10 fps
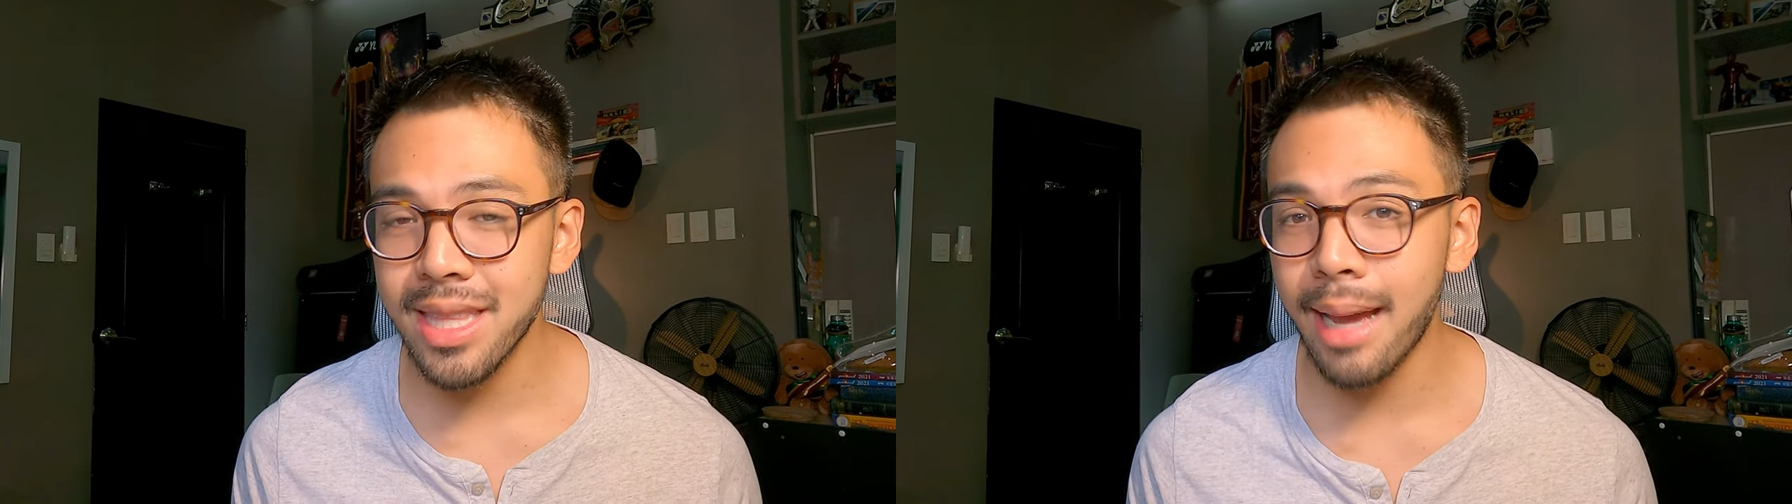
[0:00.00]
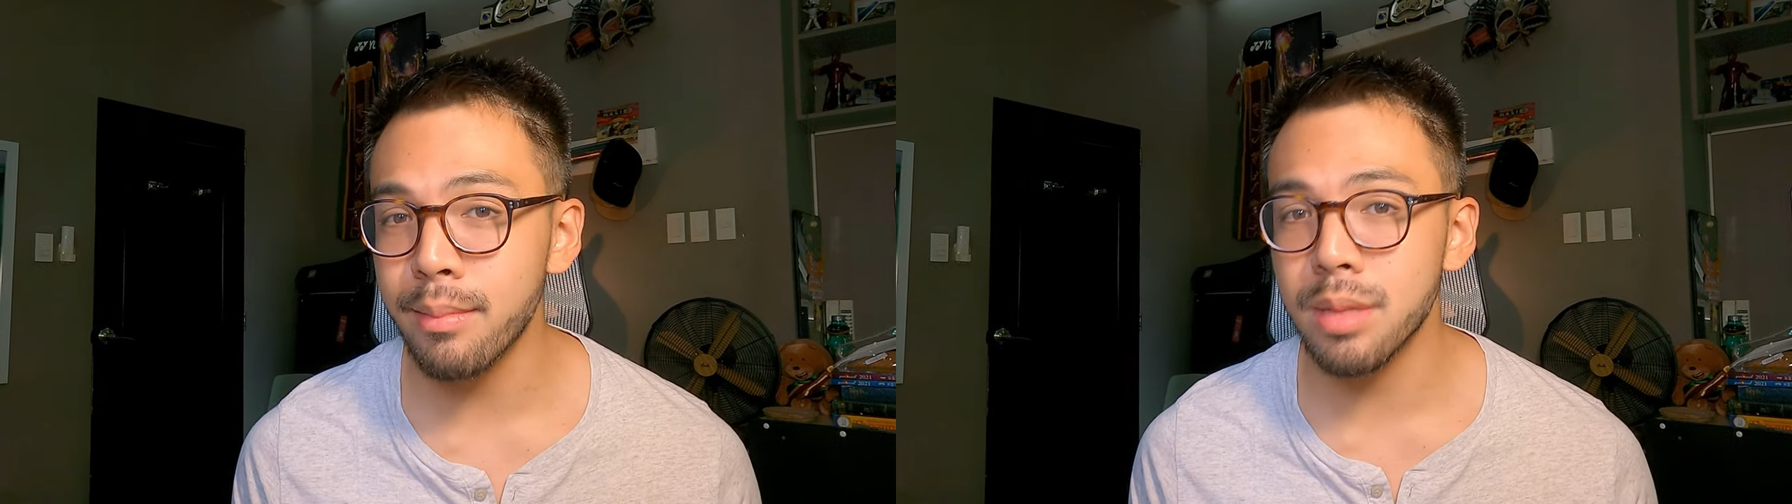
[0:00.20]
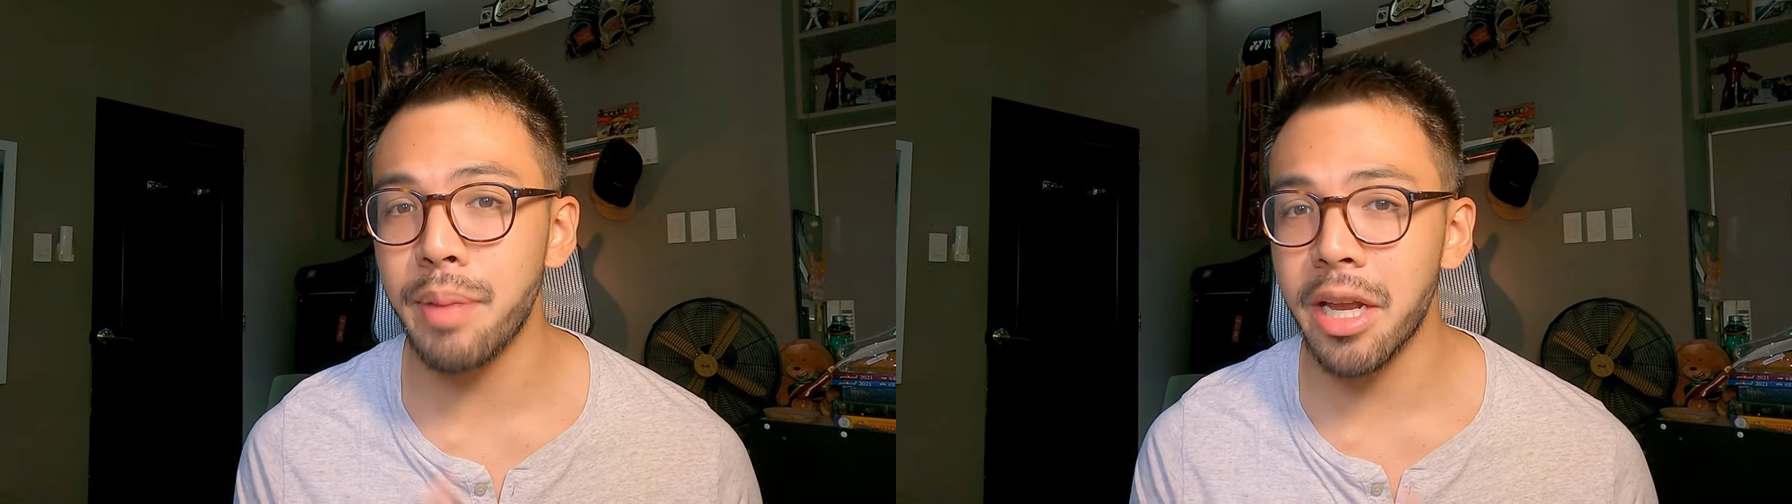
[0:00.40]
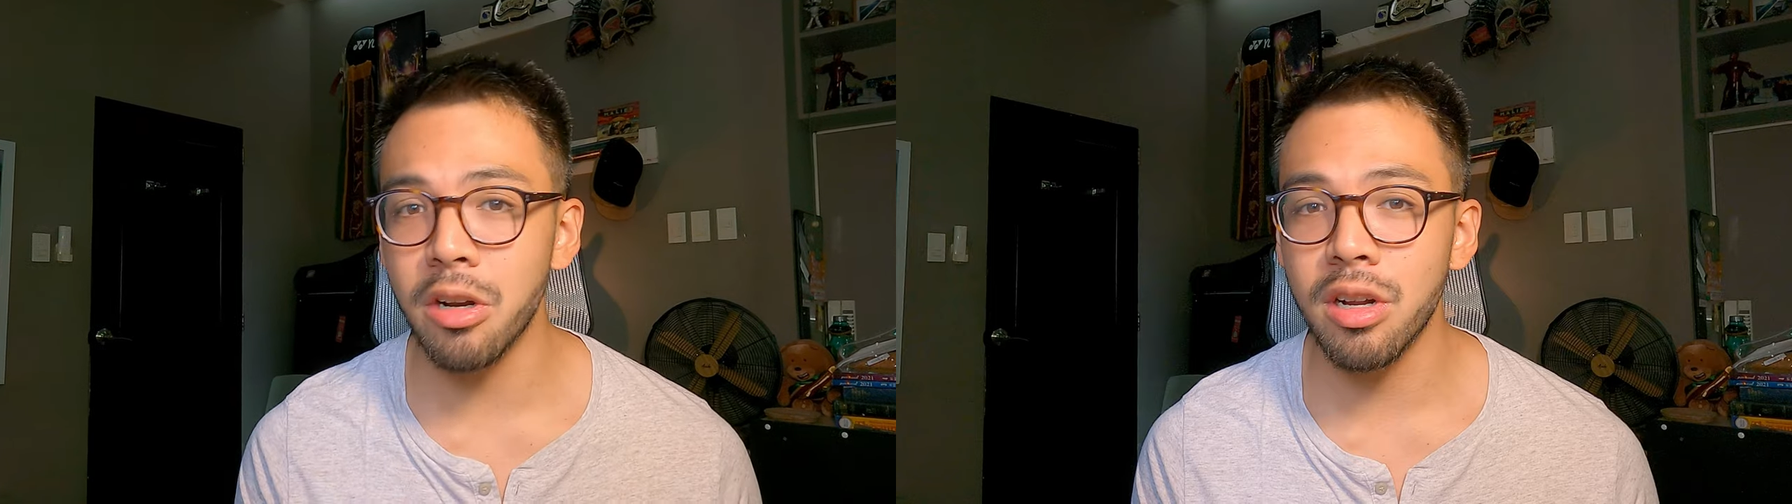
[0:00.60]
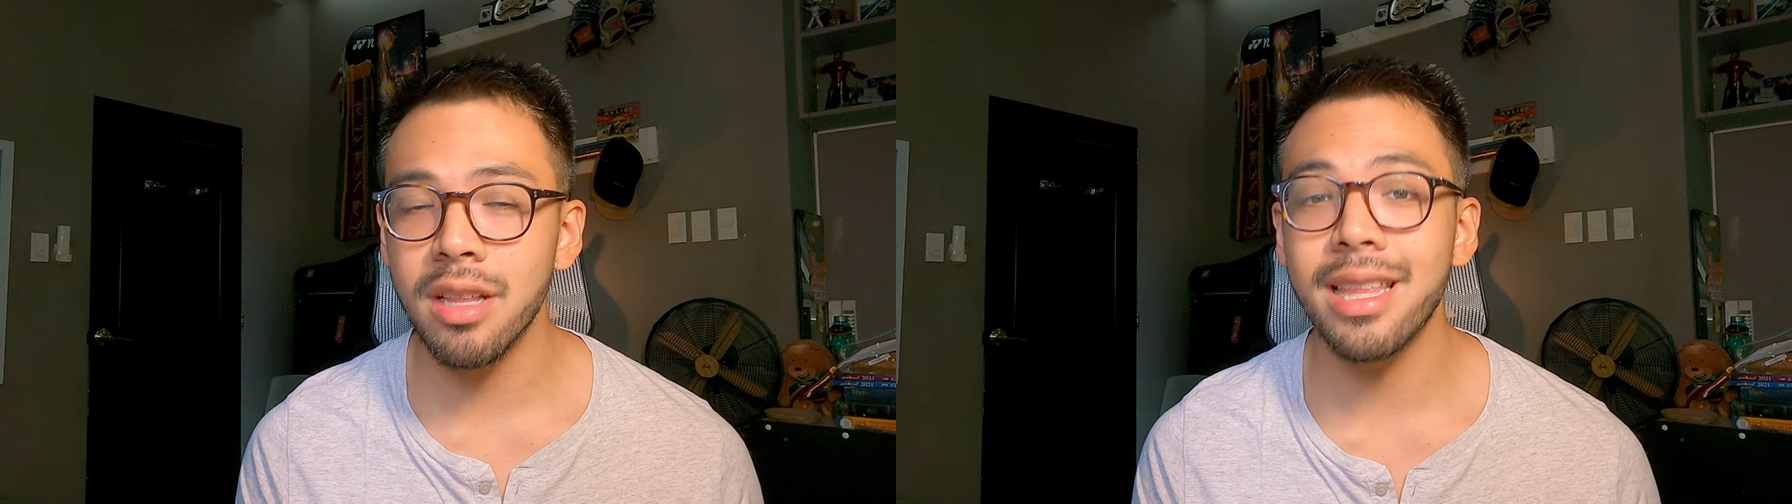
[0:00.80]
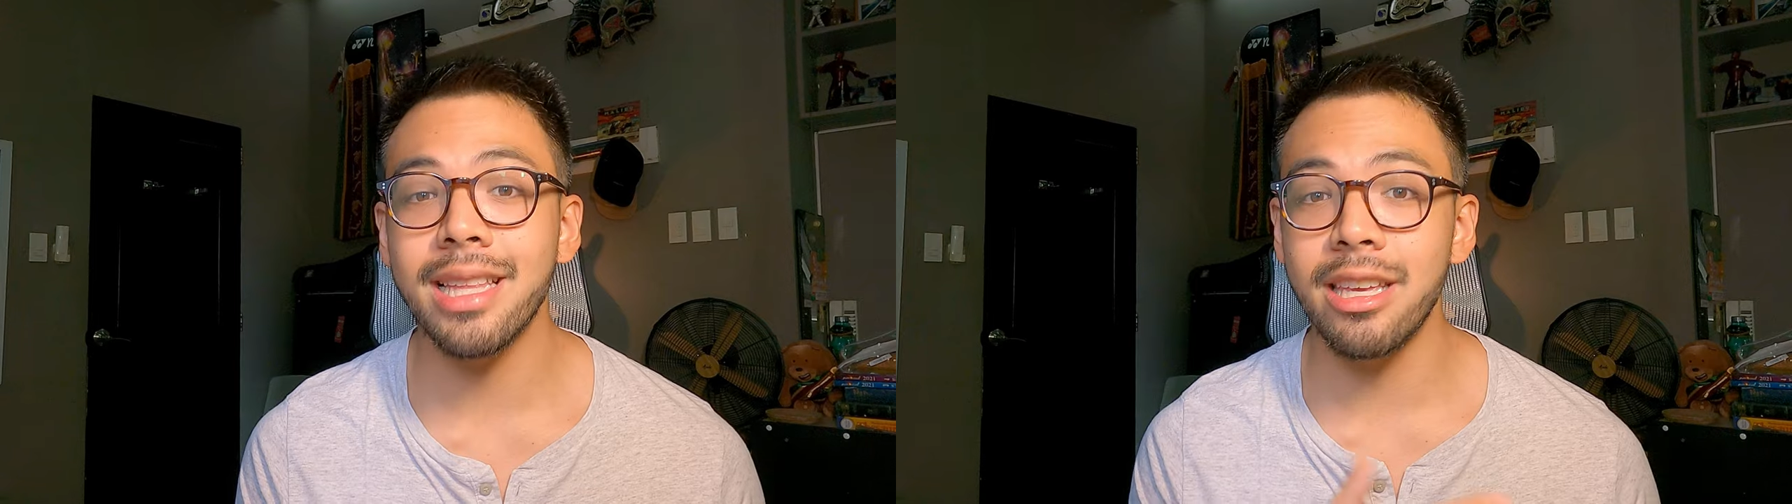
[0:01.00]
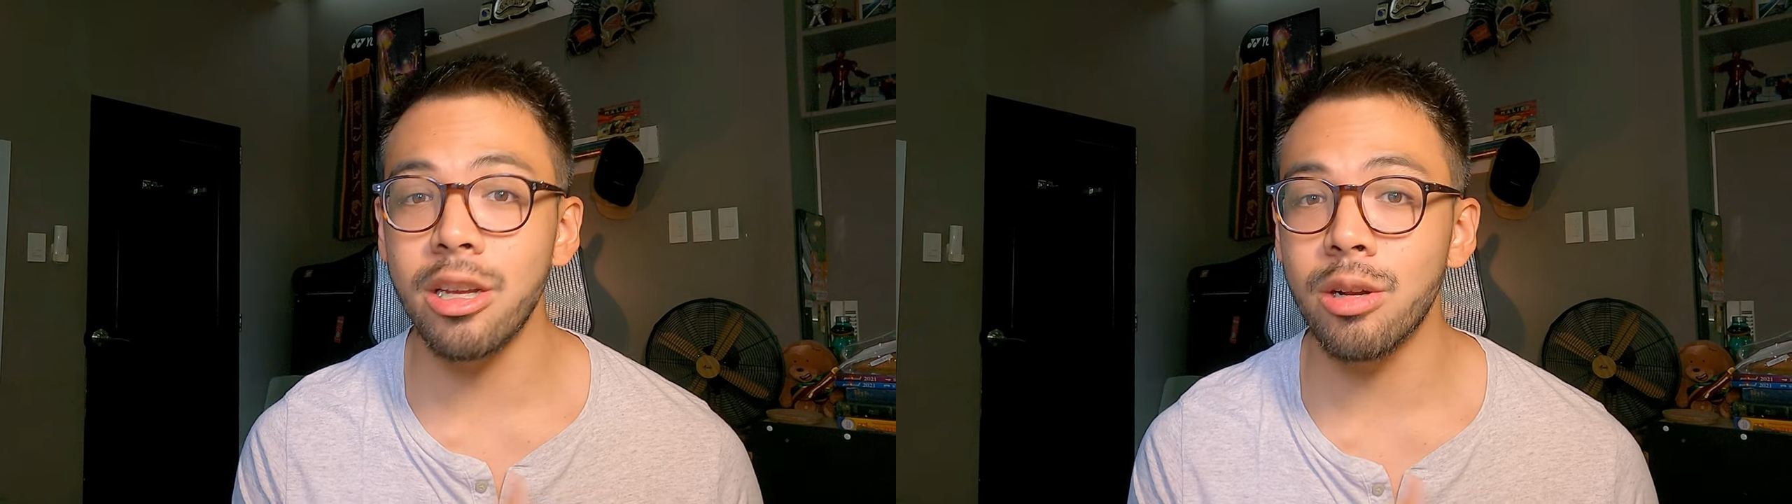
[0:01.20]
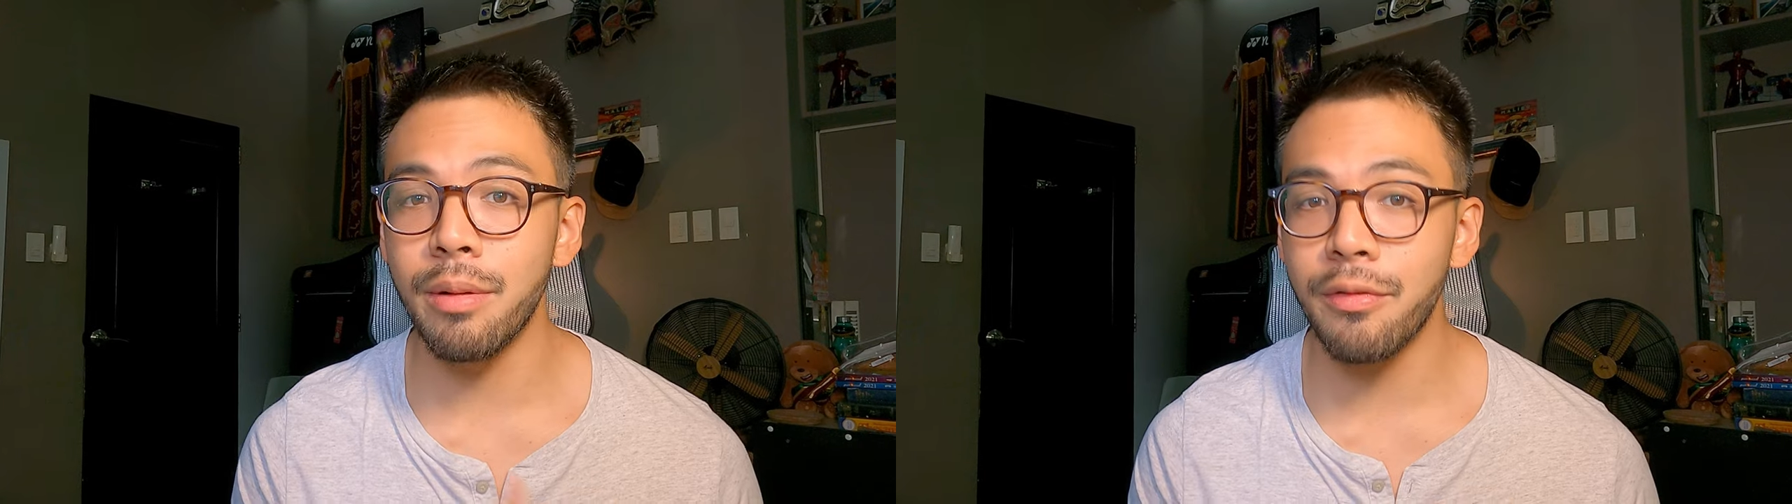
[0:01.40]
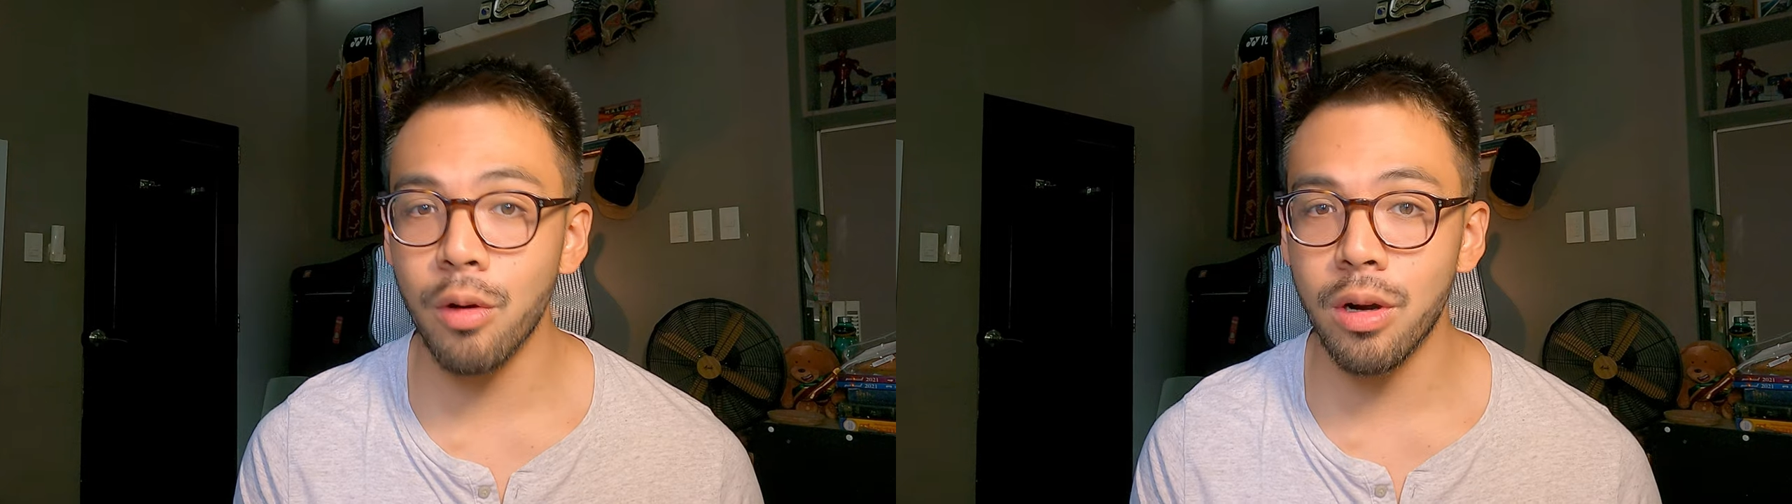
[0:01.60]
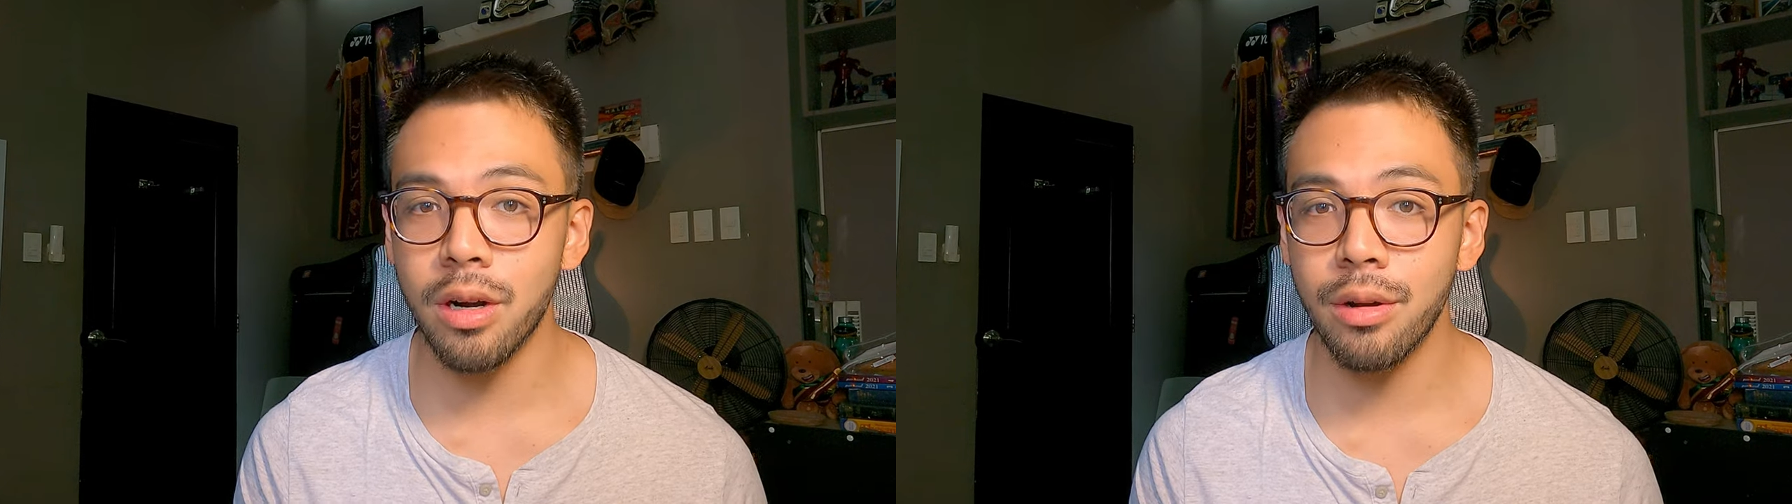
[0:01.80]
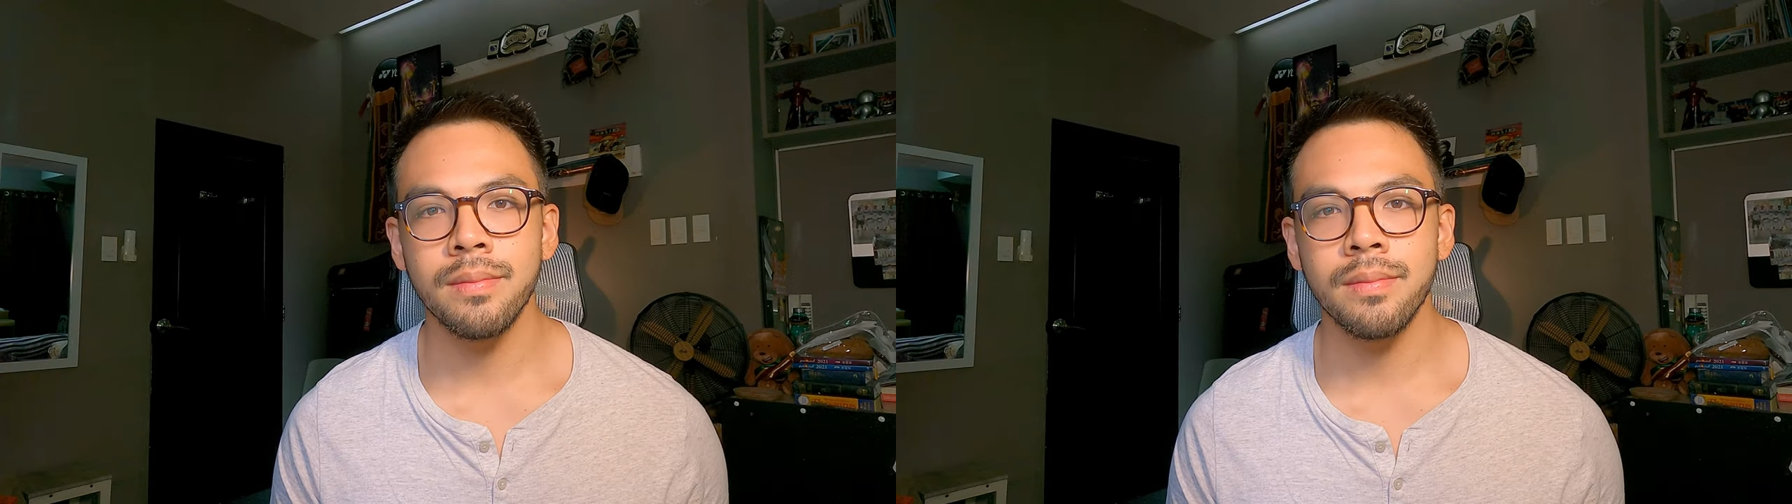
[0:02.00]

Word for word: times better than the year before.